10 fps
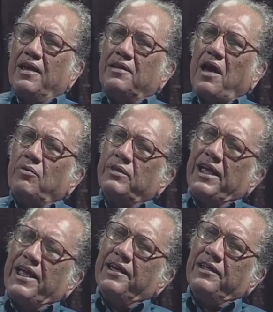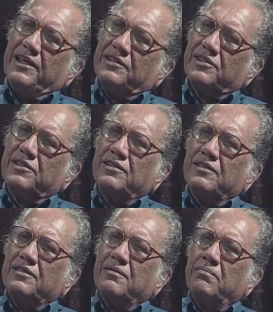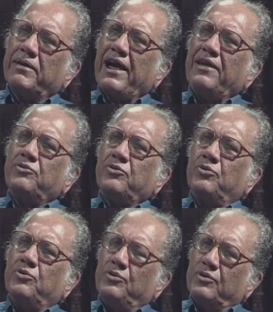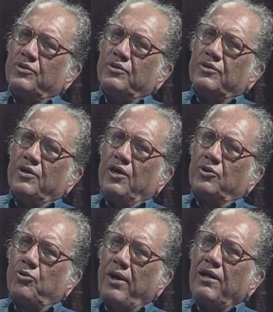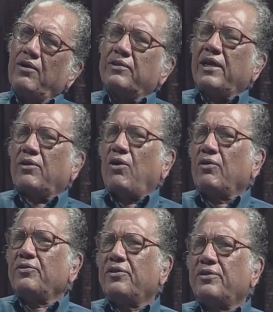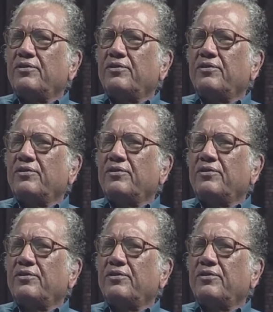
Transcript: Now the English began to dwell on the cloth,